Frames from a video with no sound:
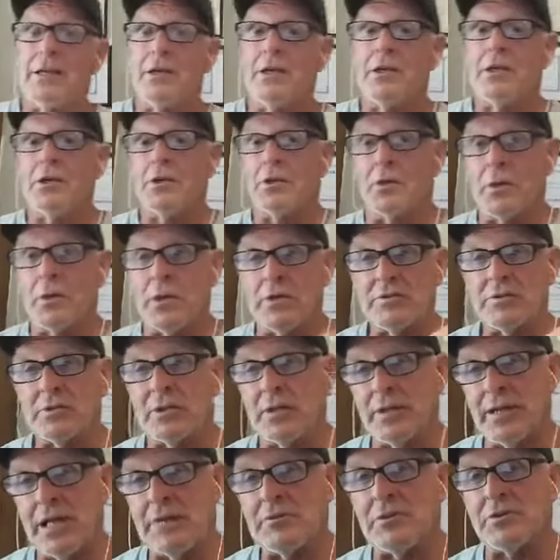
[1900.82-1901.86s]
your
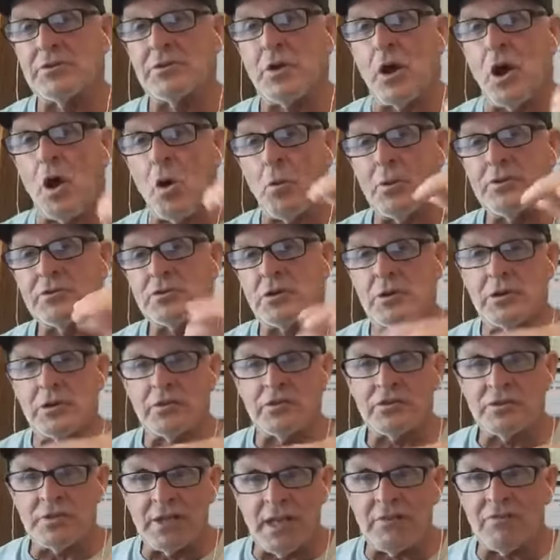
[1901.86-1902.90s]
insulin level is always going to
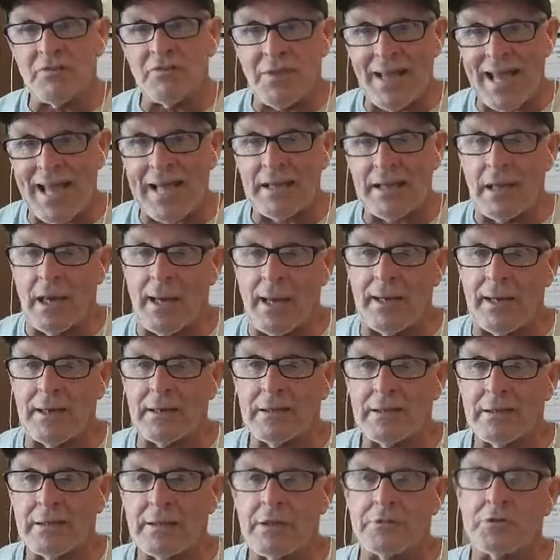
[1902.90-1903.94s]
stay flatlined.
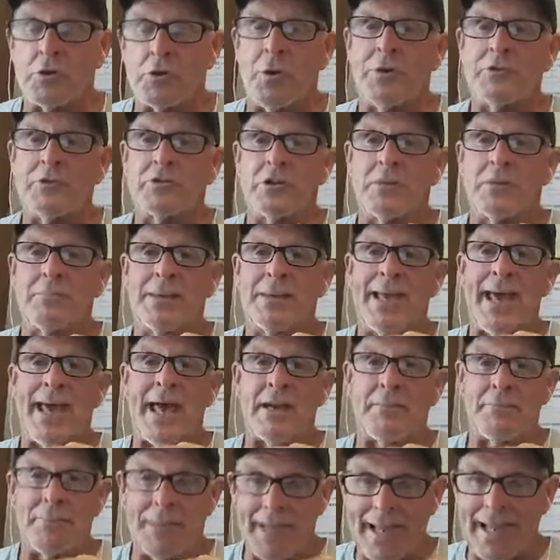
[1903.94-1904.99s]
It's always going to be
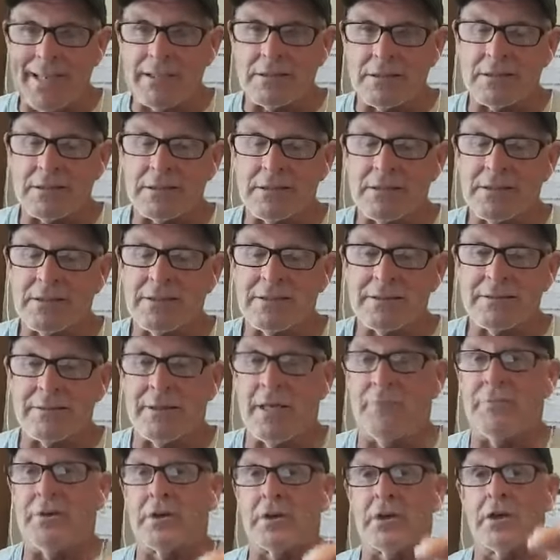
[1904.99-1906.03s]
at a base. It's
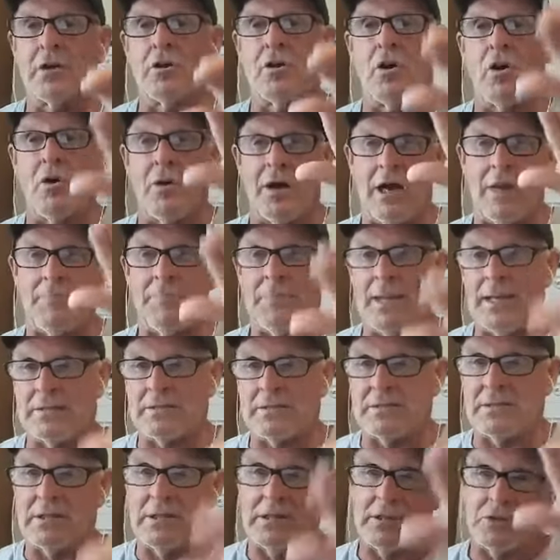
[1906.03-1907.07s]
never going to go up. That's
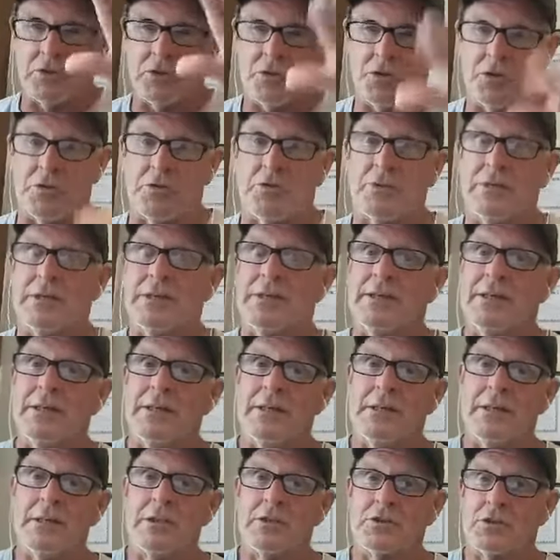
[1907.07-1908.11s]
the issue.
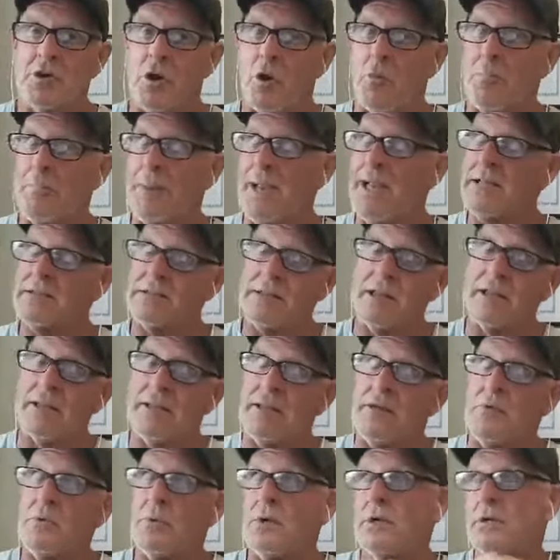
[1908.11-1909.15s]
So
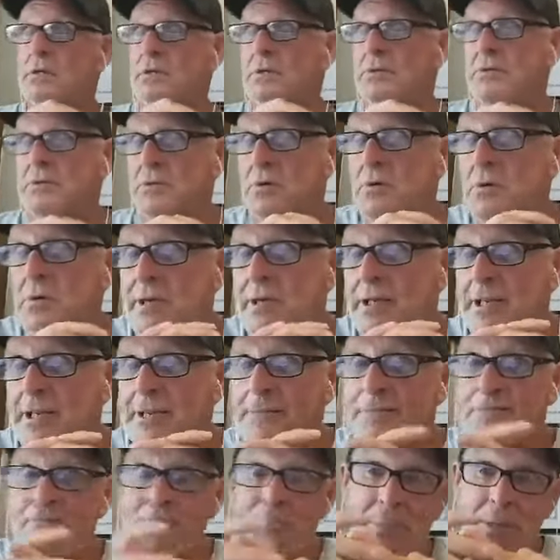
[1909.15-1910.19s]
basically what you're
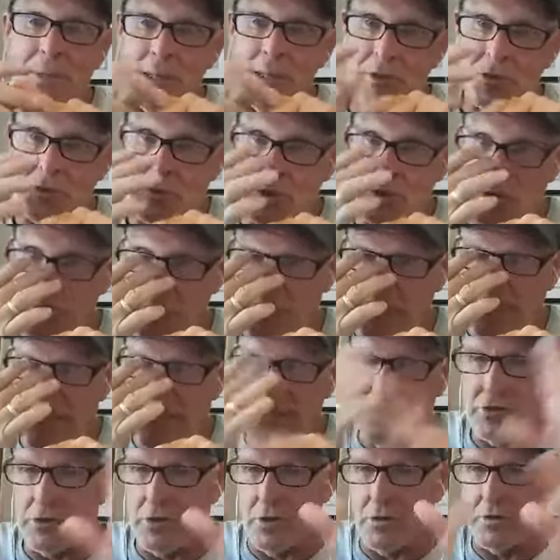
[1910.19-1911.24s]
doing is you're in
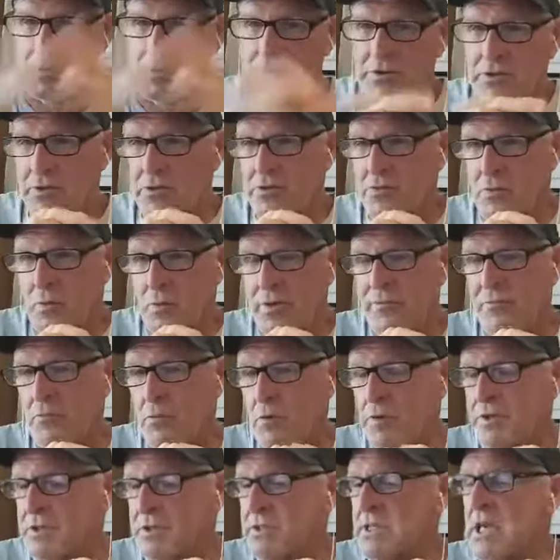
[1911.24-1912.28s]
ketosis
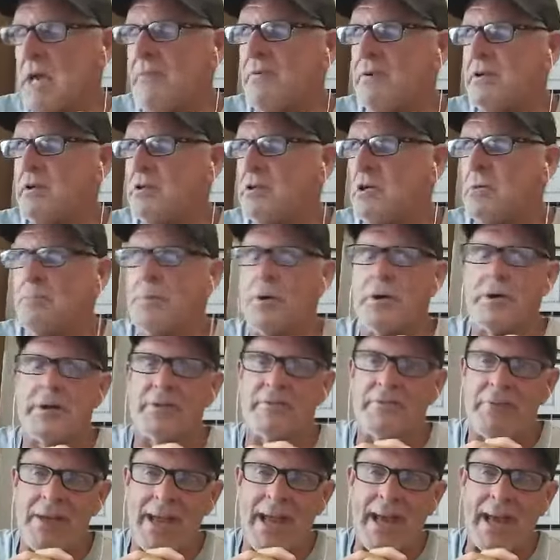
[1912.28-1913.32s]
24/7, and you're burning
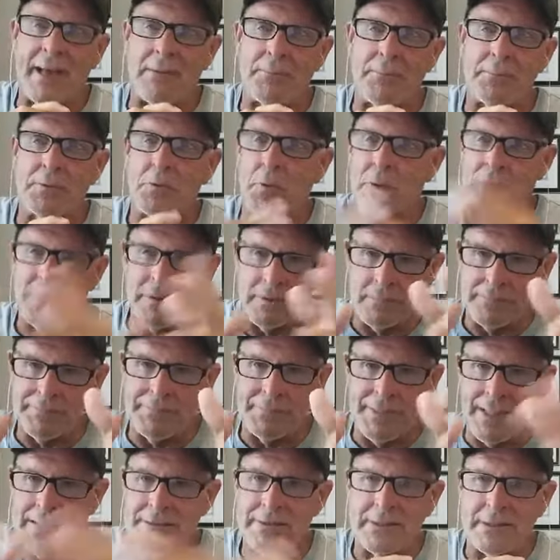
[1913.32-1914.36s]
fat
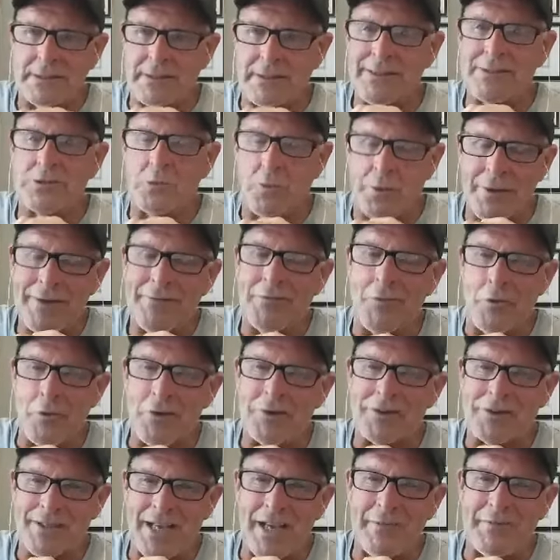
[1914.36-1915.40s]
basically
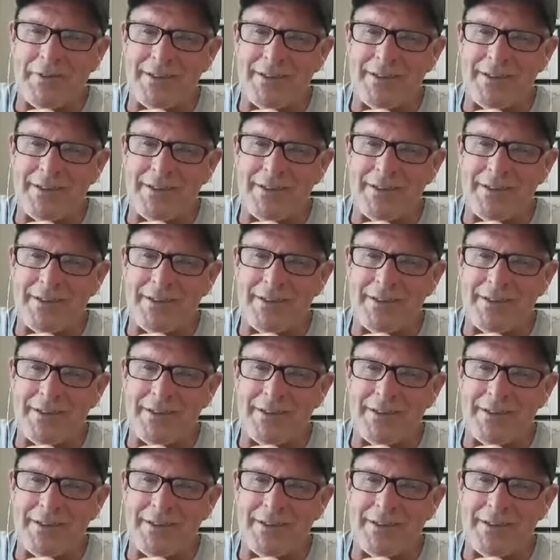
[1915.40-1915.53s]
24/7,